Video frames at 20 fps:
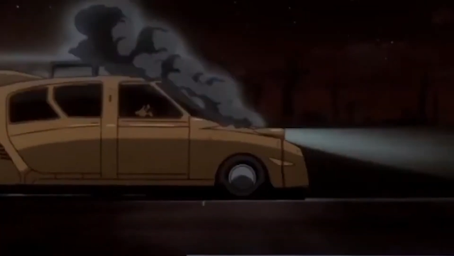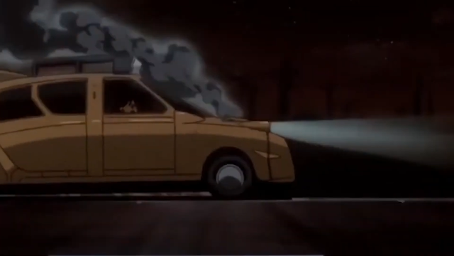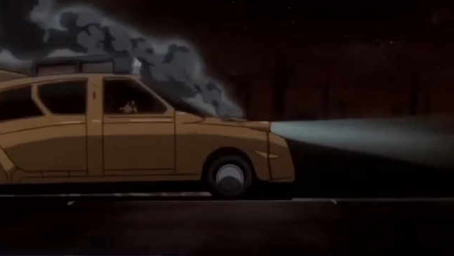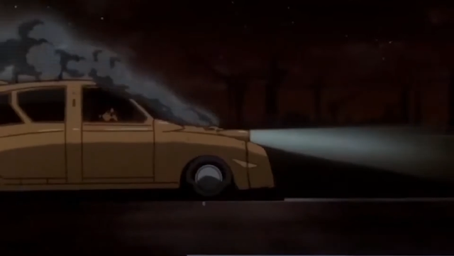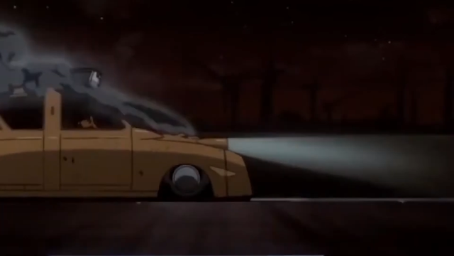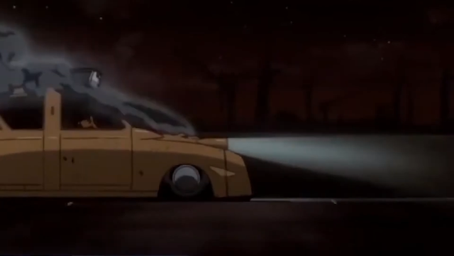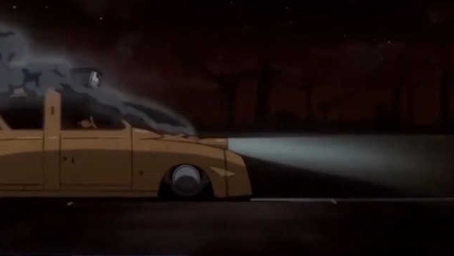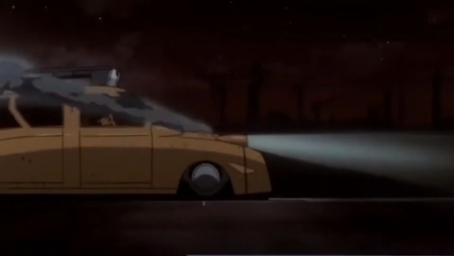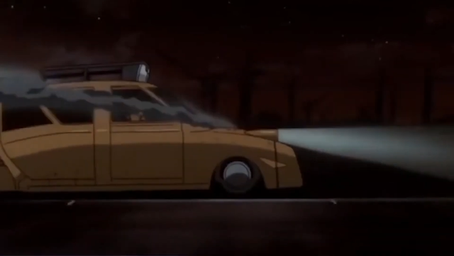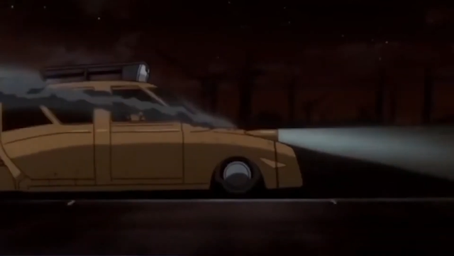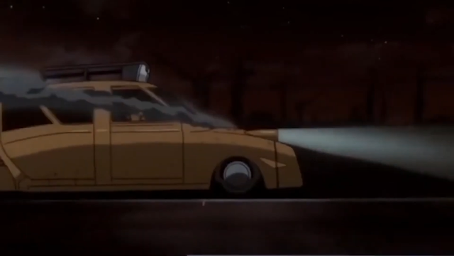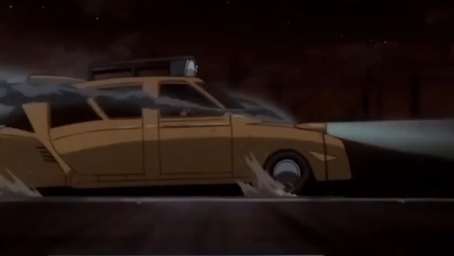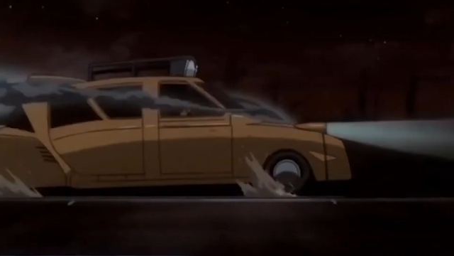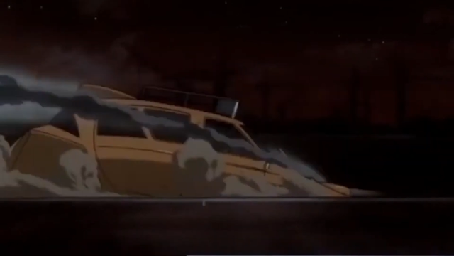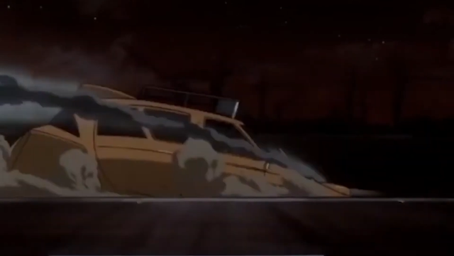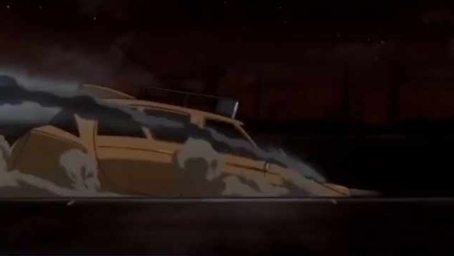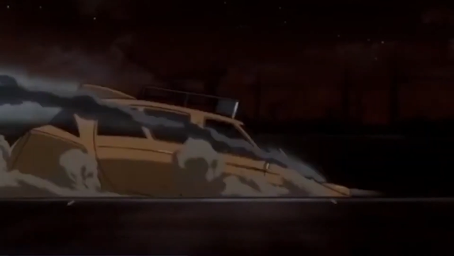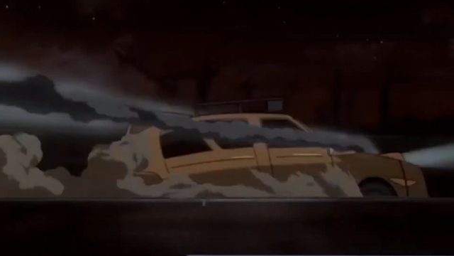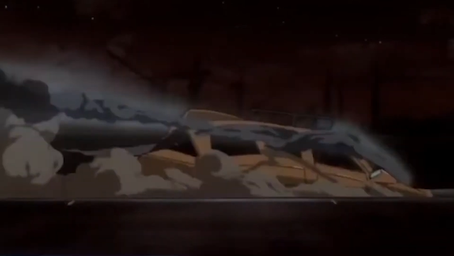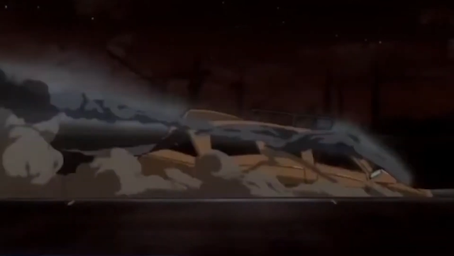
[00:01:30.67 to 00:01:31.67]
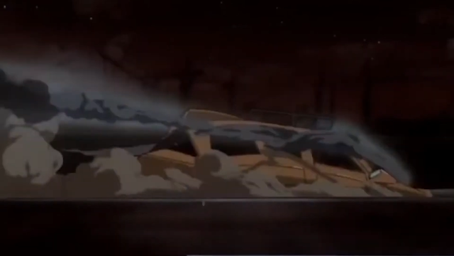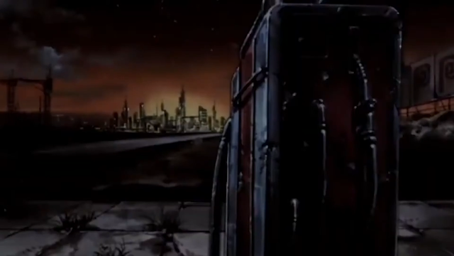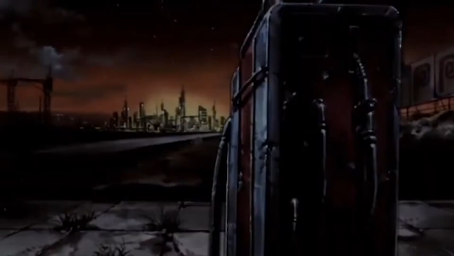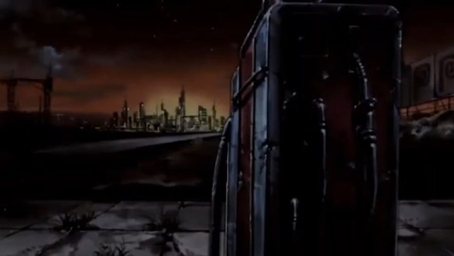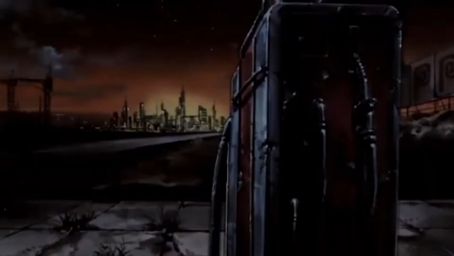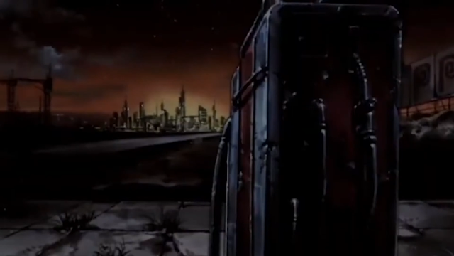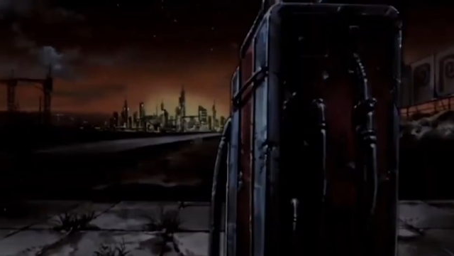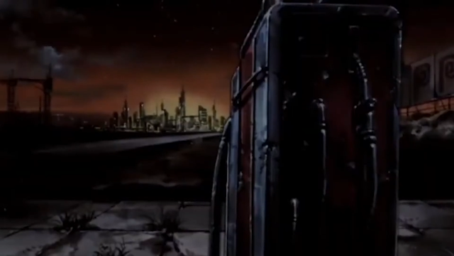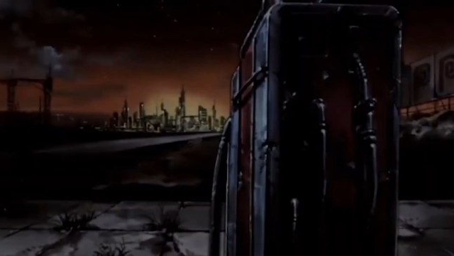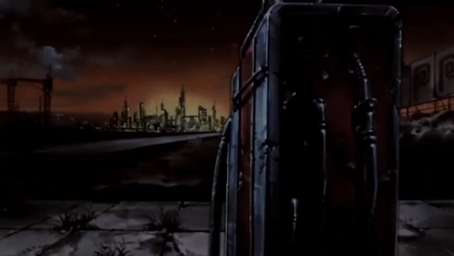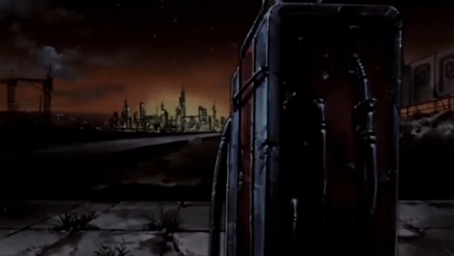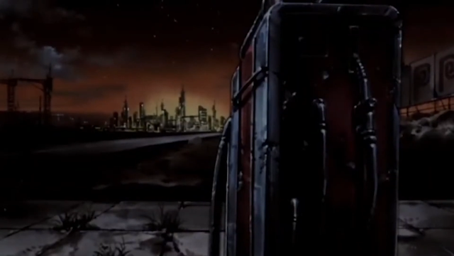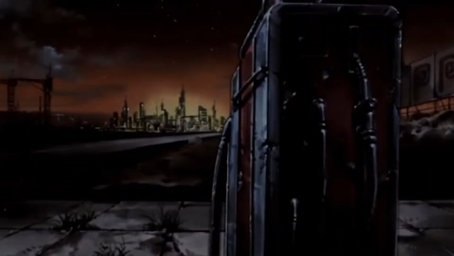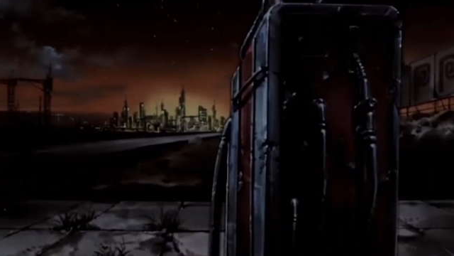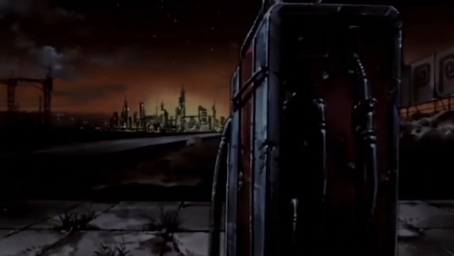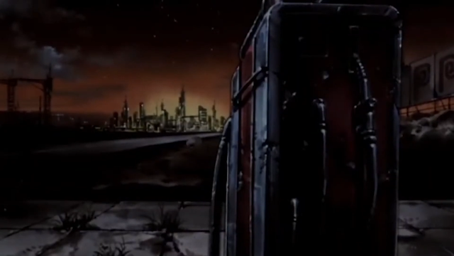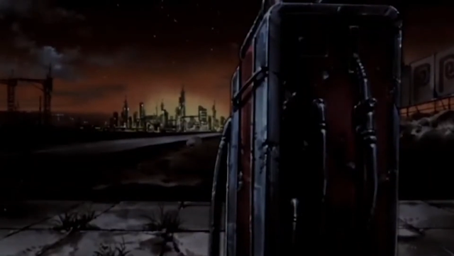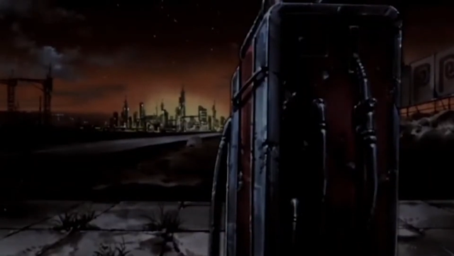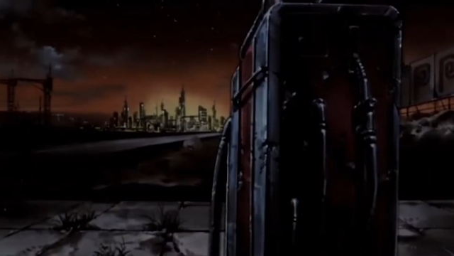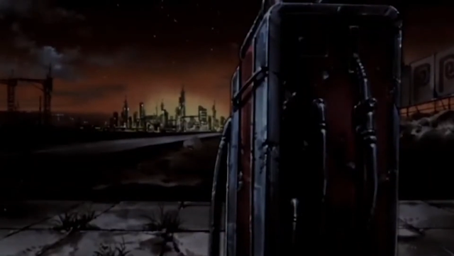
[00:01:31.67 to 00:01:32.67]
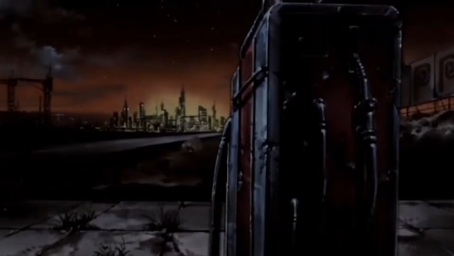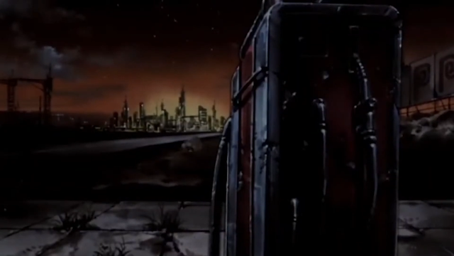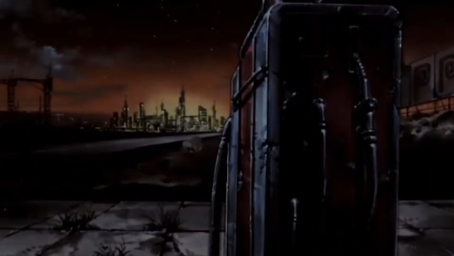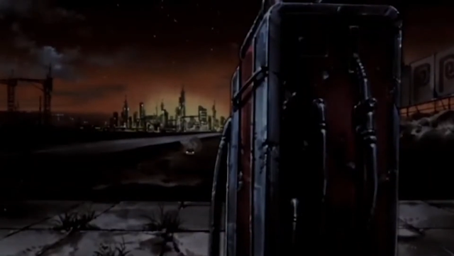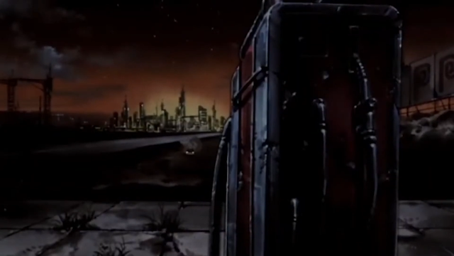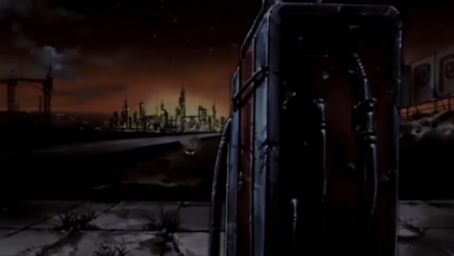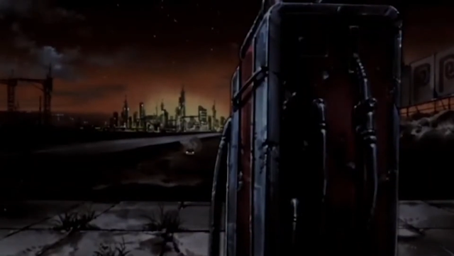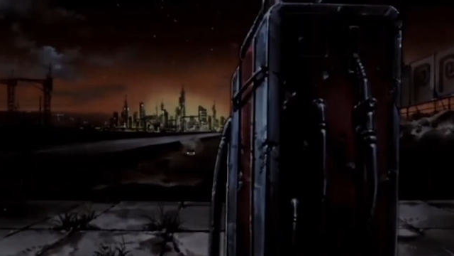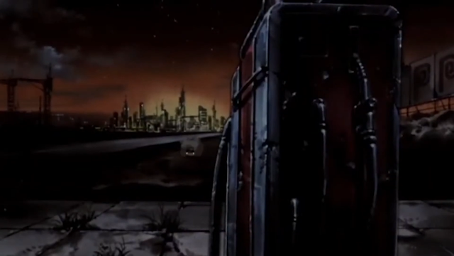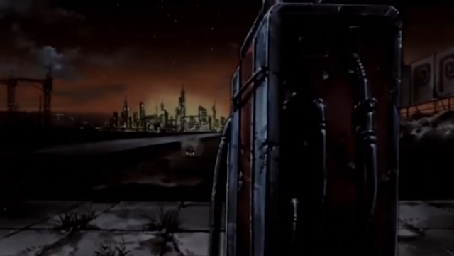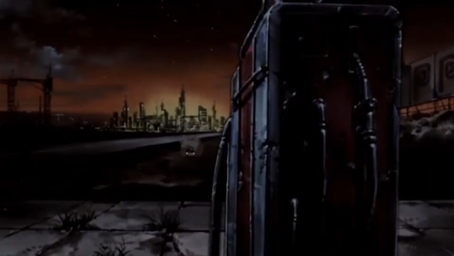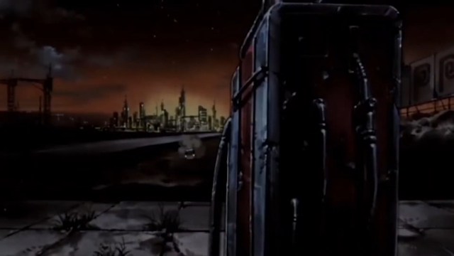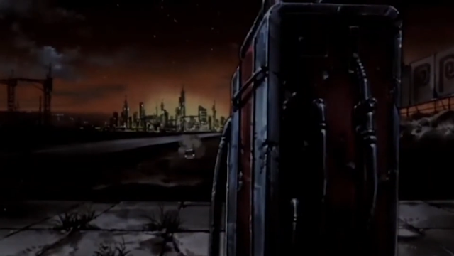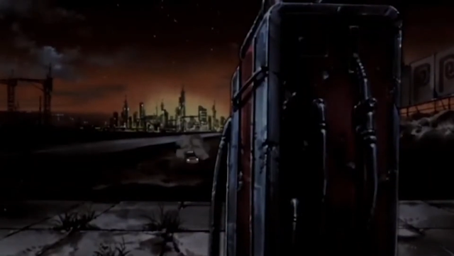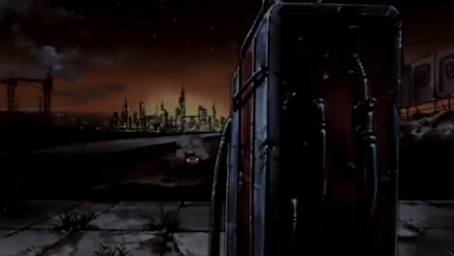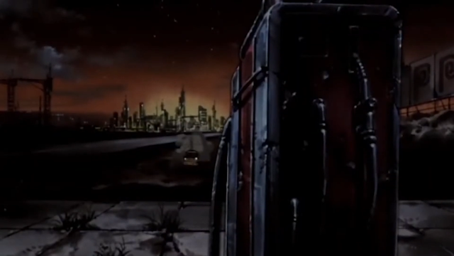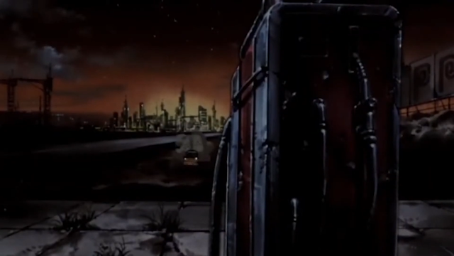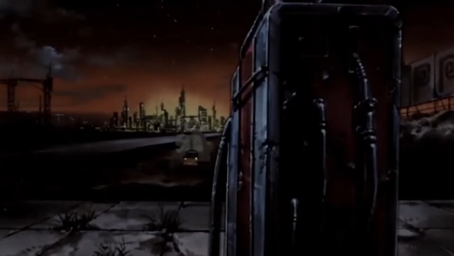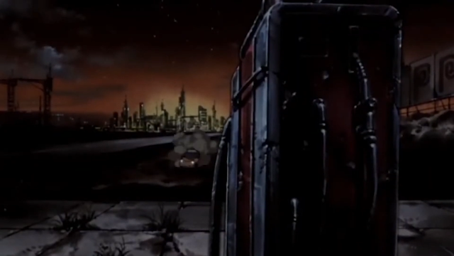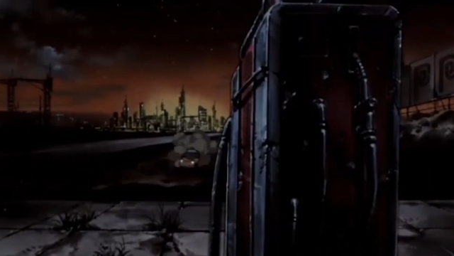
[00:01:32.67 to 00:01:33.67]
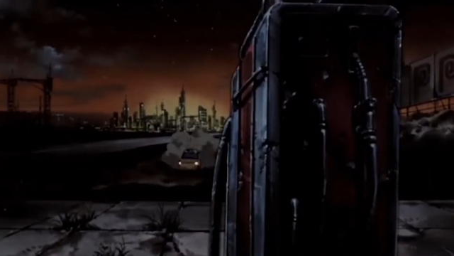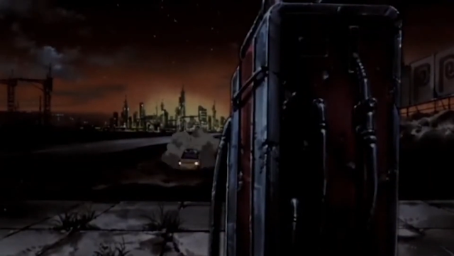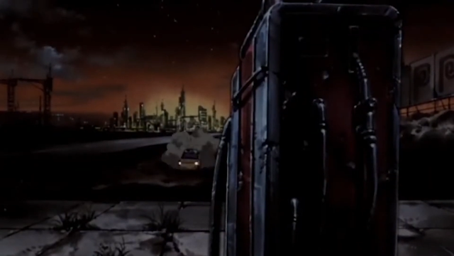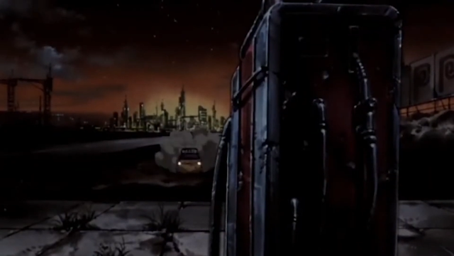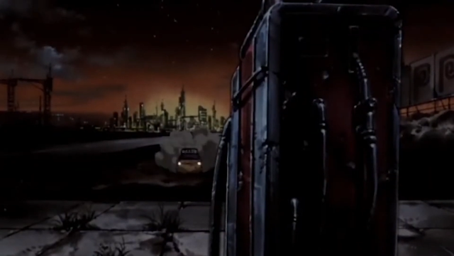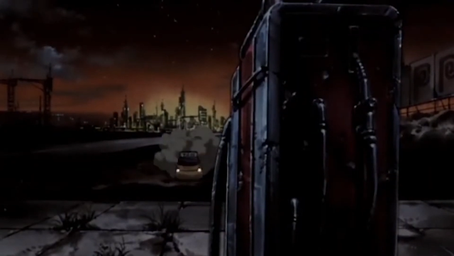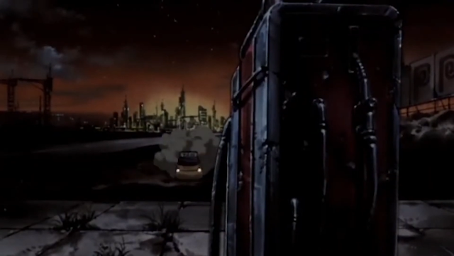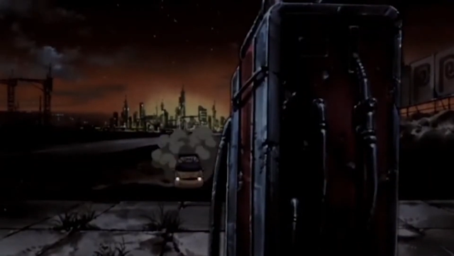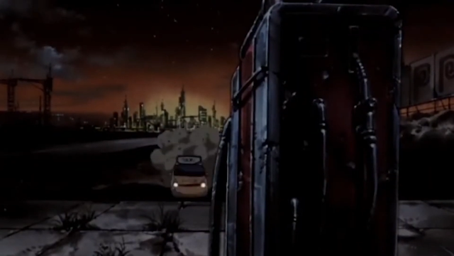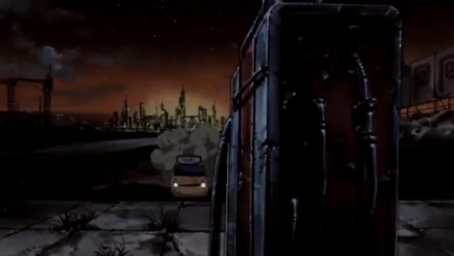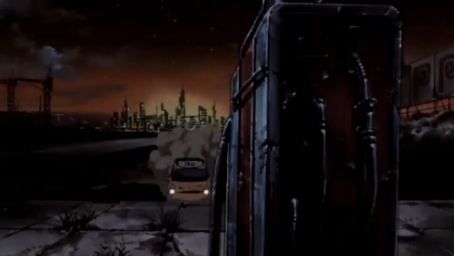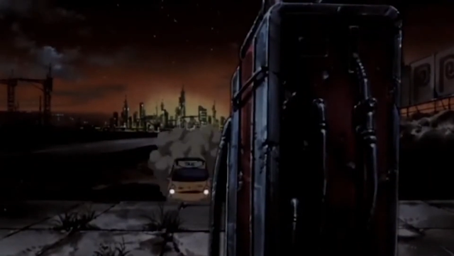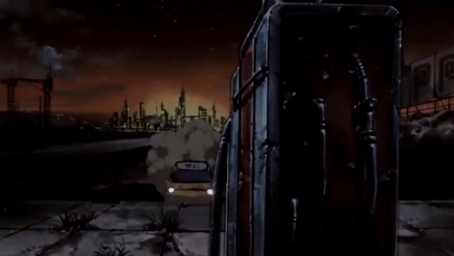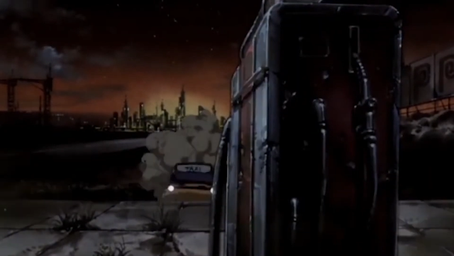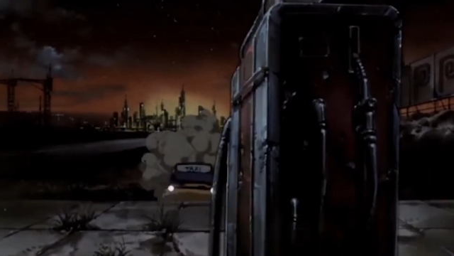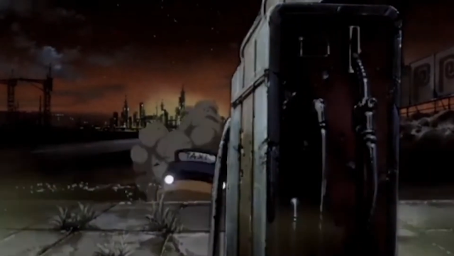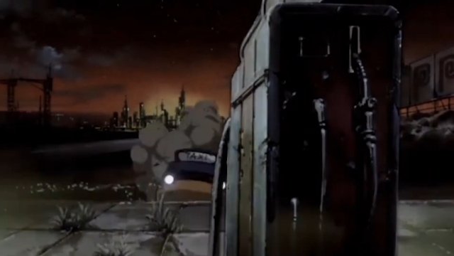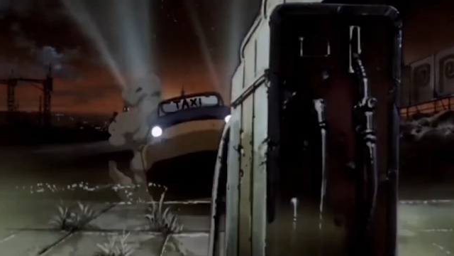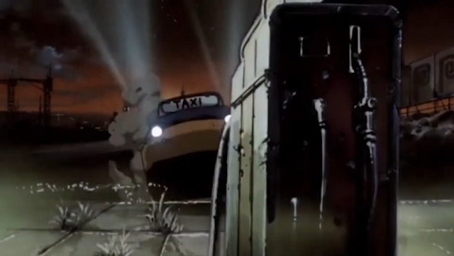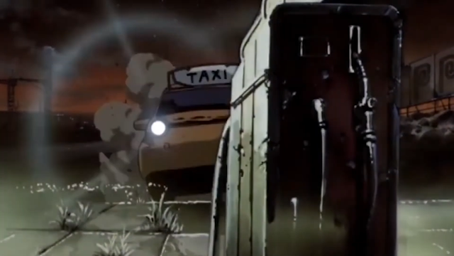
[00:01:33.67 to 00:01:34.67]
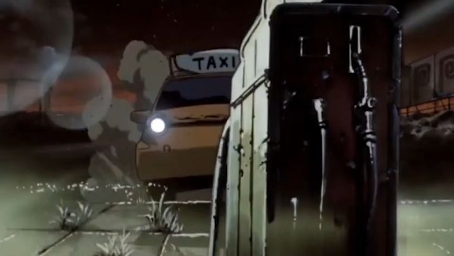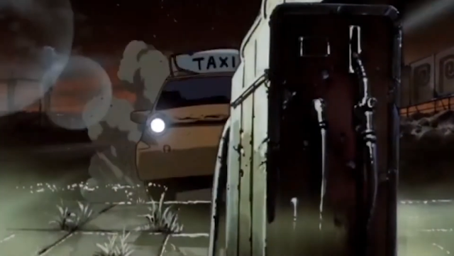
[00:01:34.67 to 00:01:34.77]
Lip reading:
Nobody's mouth can be seen.